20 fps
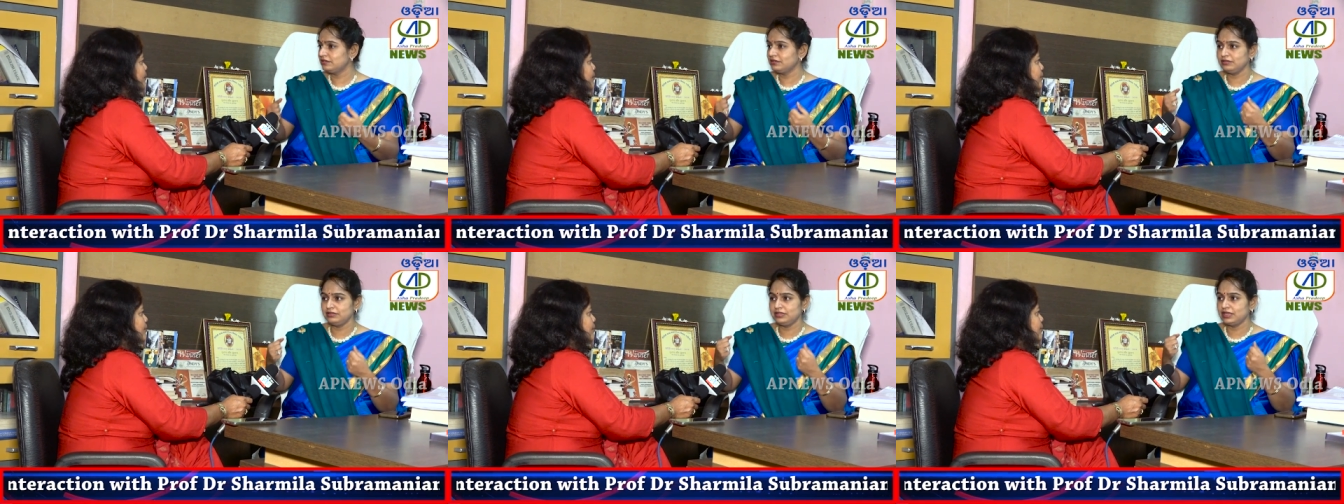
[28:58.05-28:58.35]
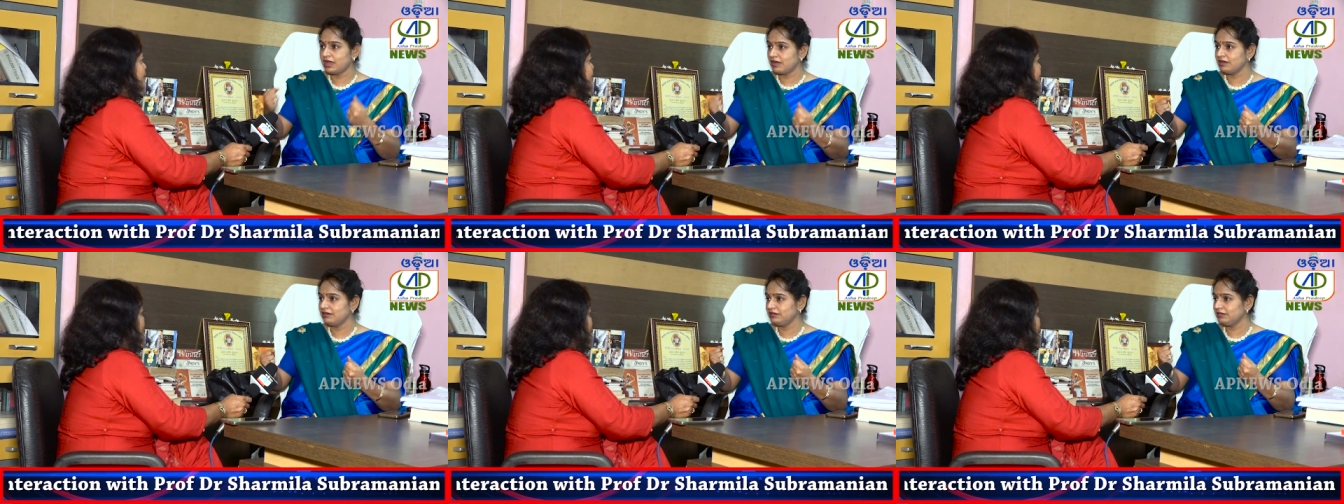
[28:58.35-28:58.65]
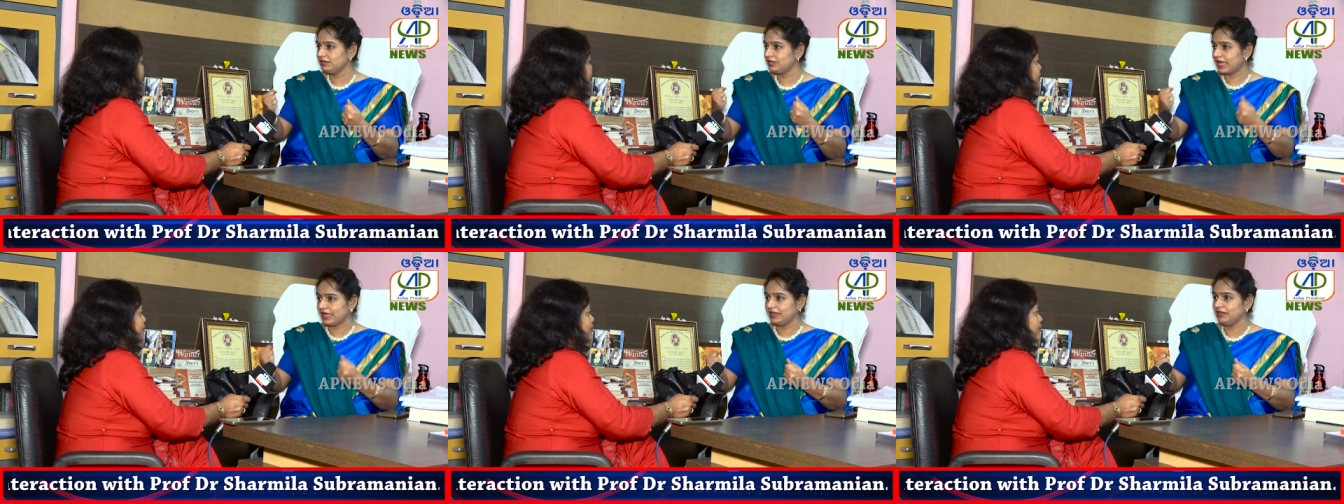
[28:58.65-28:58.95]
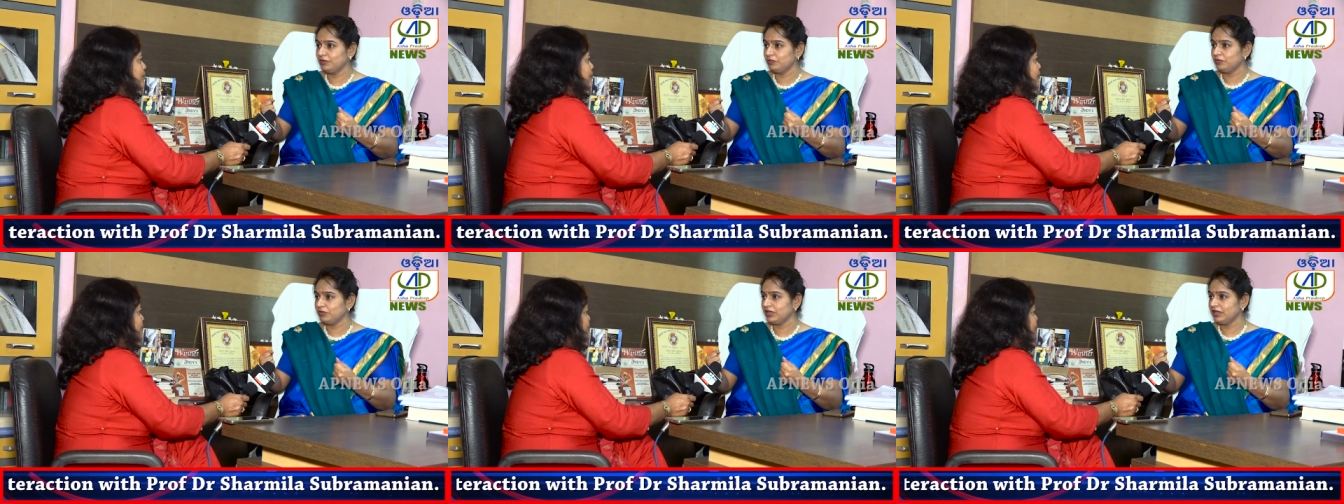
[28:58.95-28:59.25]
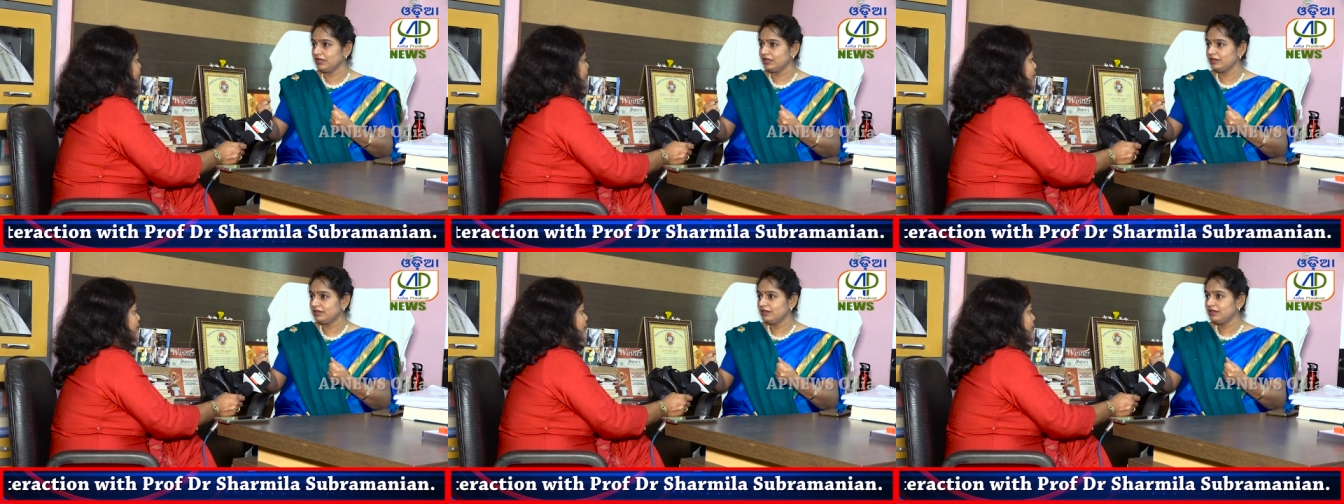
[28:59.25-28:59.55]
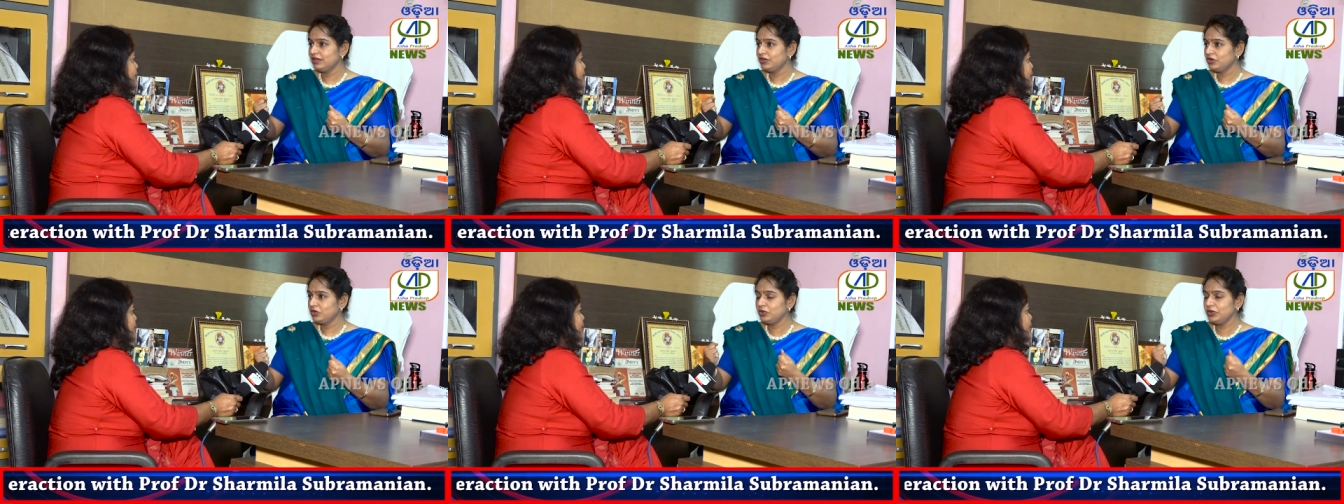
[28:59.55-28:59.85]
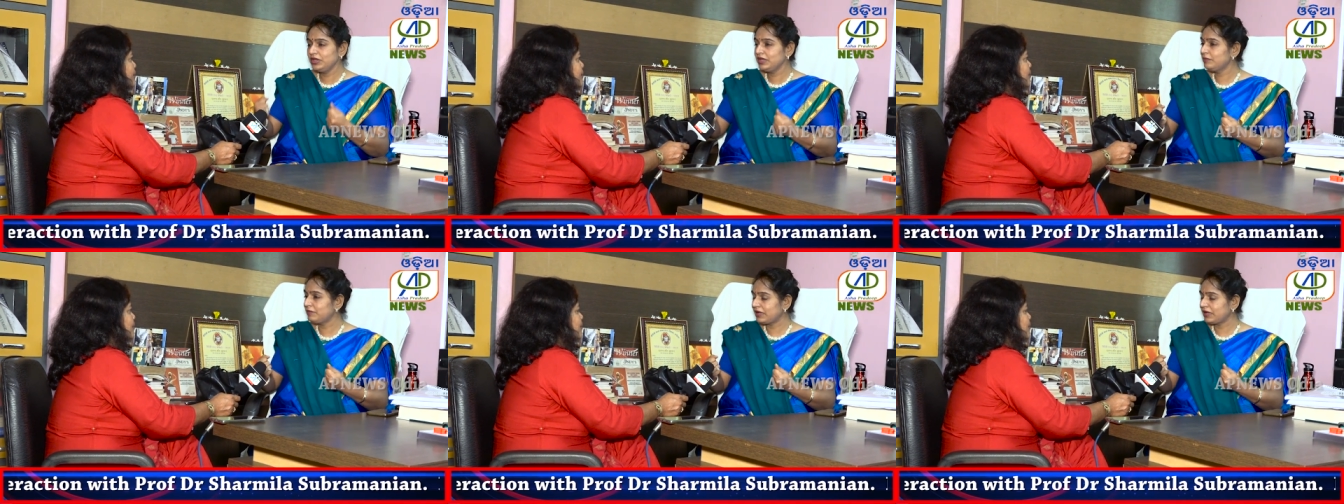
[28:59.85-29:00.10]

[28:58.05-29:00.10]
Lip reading: young, dynamic, doing a